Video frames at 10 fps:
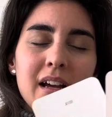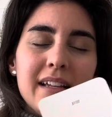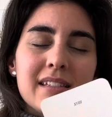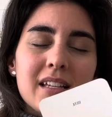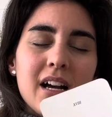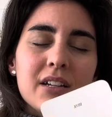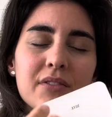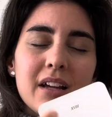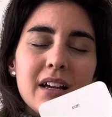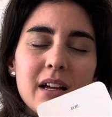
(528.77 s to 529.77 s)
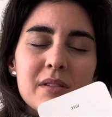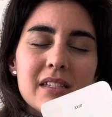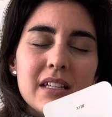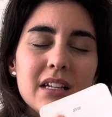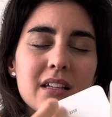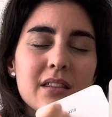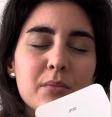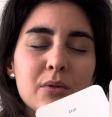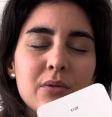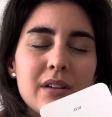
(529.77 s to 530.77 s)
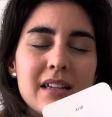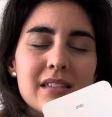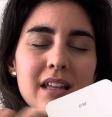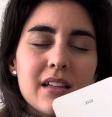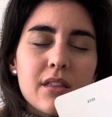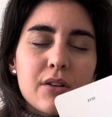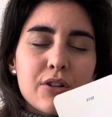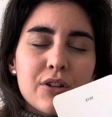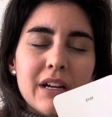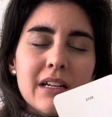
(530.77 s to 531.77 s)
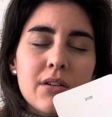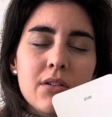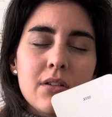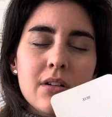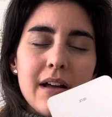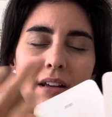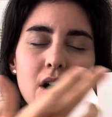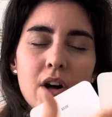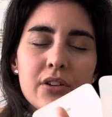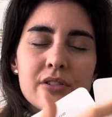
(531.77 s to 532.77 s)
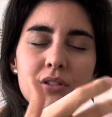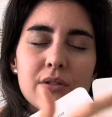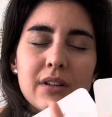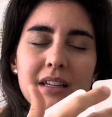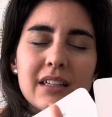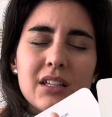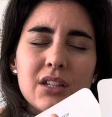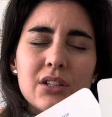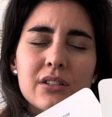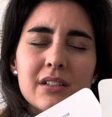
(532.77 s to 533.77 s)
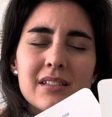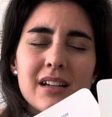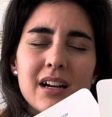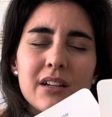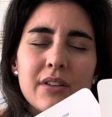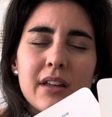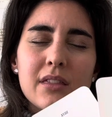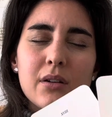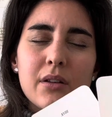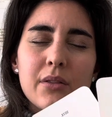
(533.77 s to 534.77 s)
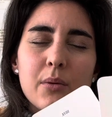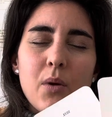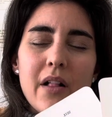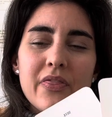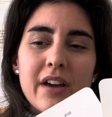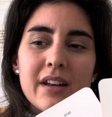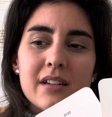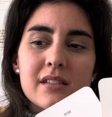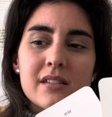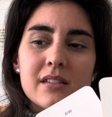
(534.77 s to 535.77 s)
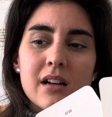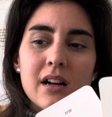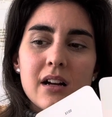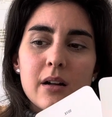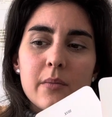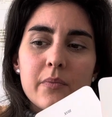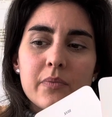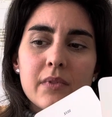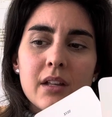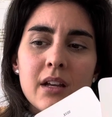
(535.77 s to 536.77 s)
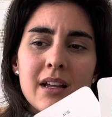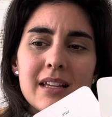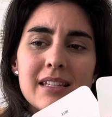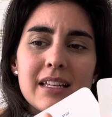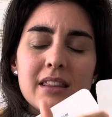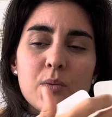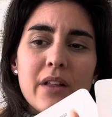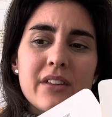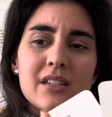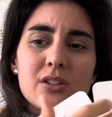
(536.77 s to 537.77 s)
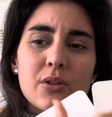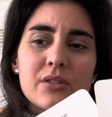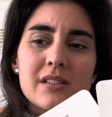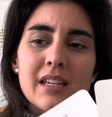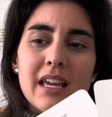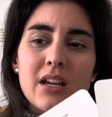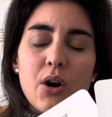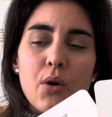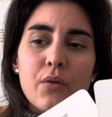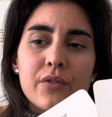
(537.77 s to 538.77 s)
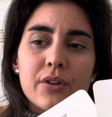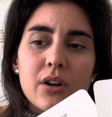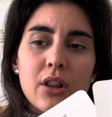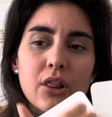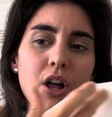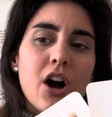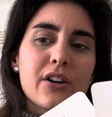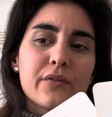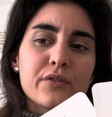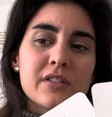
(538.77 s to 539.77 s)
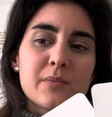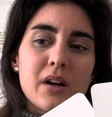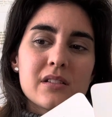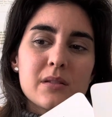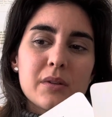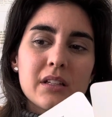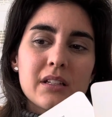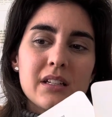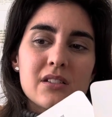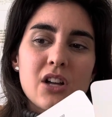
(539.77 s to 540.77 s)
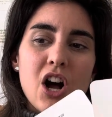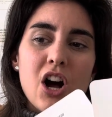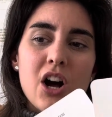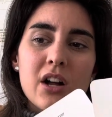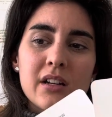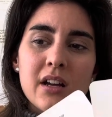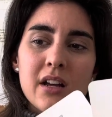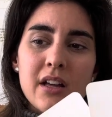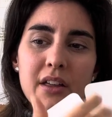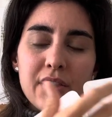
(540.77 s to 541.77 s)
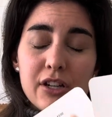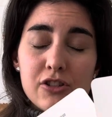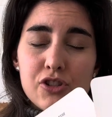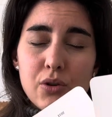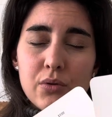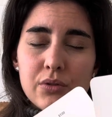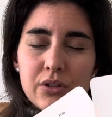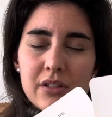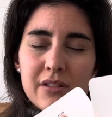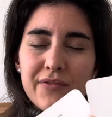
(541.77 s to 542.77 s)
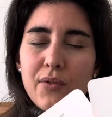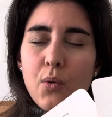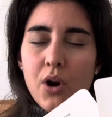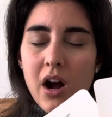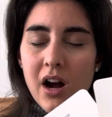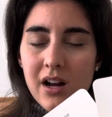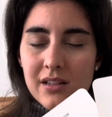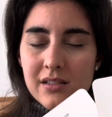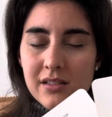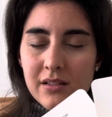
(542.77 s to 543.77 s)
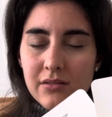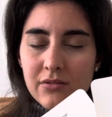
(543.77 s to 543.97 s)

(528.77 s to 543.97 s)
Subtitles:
it's kind of like I'm seeing the moon as like the cradle, and also like here it's kind of like the one that is it's like the one that is going to take over a lot of responsibilities on their shoulders for us,